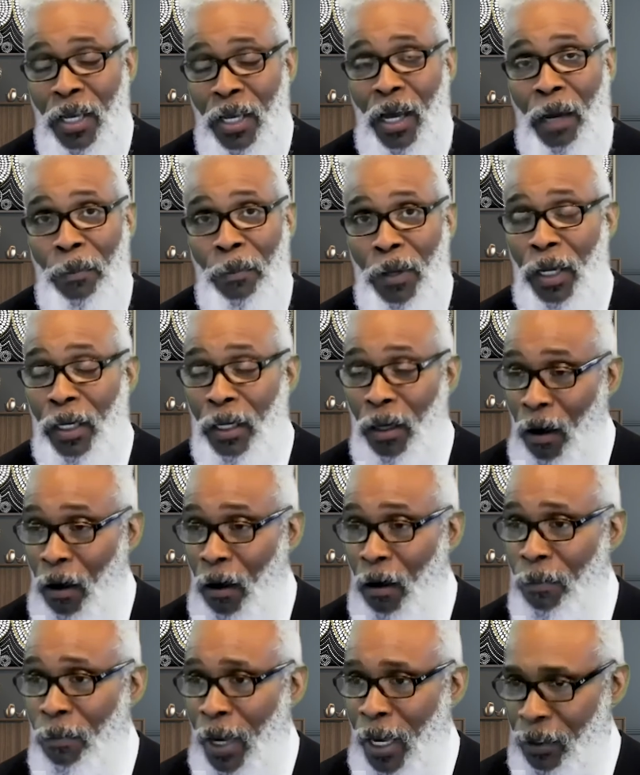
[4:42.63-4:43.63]
among
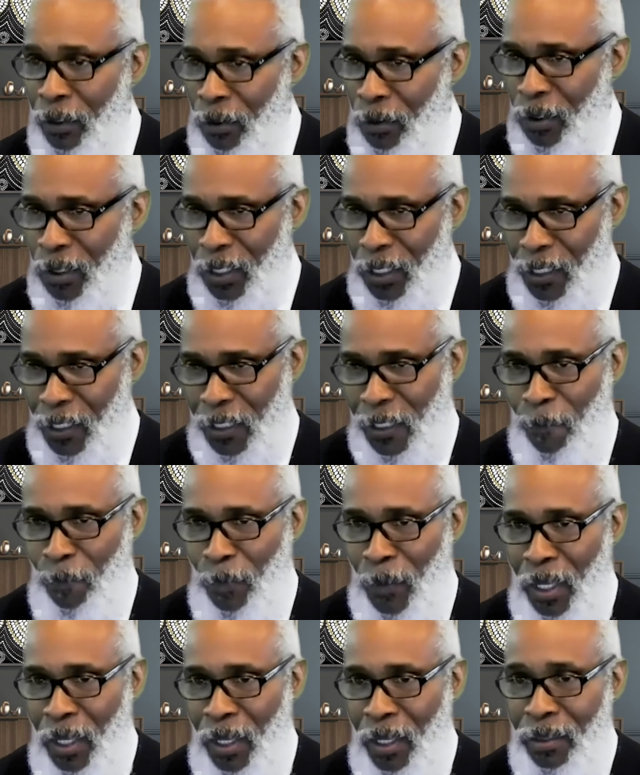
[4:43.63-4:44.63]
all minorities.
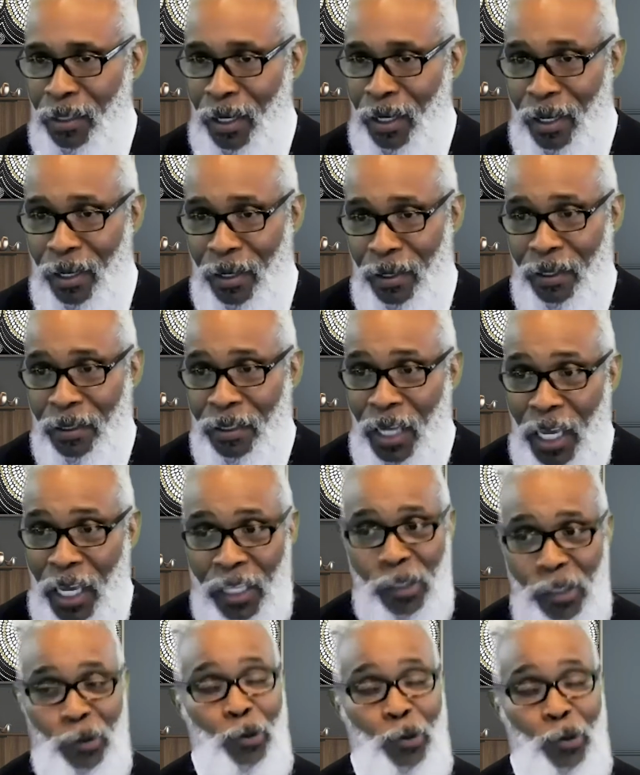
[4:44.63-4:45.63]
The next